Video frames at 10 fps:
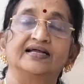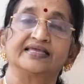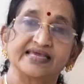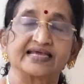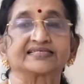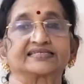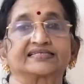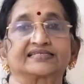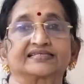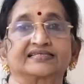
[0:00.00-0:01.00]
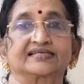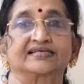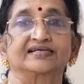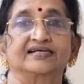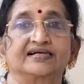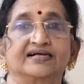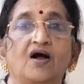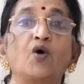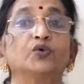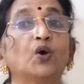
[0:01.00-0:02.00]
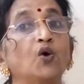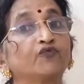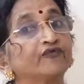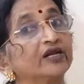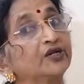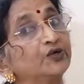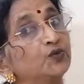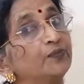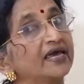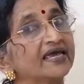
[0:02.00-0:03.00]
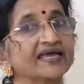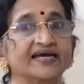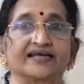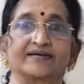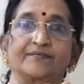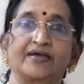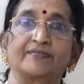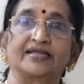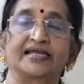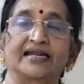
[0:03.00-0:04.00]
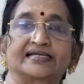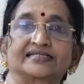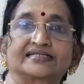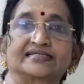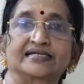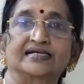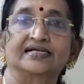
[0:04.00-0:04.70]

Yes. How long will you be here? Maybe the next.